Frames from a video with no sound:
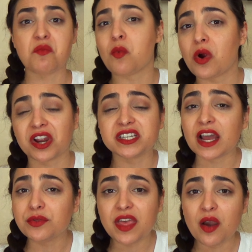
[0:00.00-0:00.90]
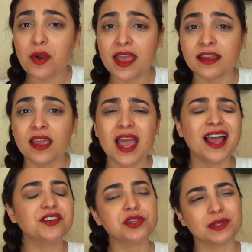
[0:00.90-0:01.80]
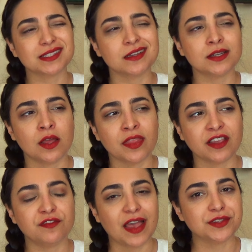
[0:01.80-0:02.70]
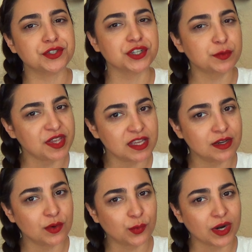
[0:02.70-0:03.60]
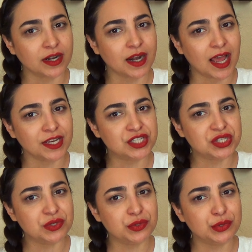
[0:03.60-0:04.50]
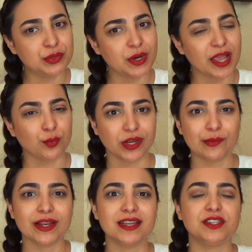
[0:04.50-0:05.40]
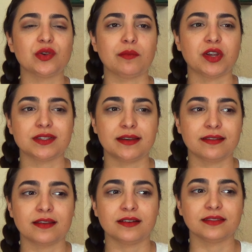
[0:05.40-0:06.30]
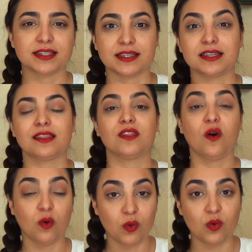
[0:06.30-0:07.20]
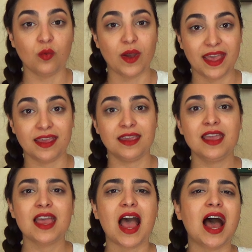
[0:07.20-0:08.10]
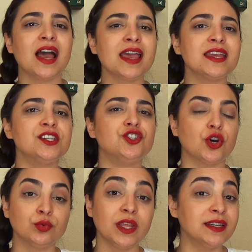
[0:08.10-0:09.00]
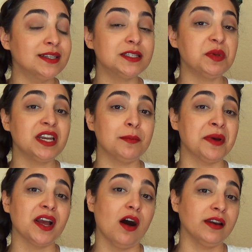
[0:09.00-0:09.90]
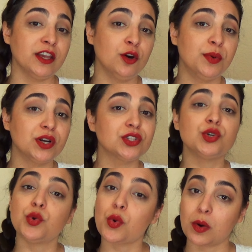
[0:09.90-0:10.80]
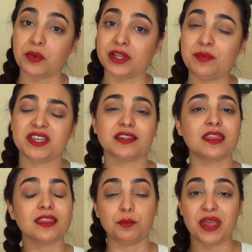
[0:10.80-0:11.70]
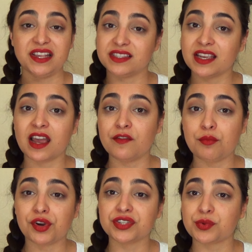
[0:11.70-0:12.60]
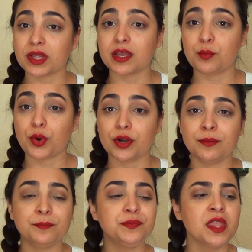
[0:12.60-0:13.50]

worked out that way. I also listened on like faster speed when I do a reread, so I'm not sitting there and listening the whole way. I don't like to speed up my audiobooks normally because I think the pacing of a book is really important.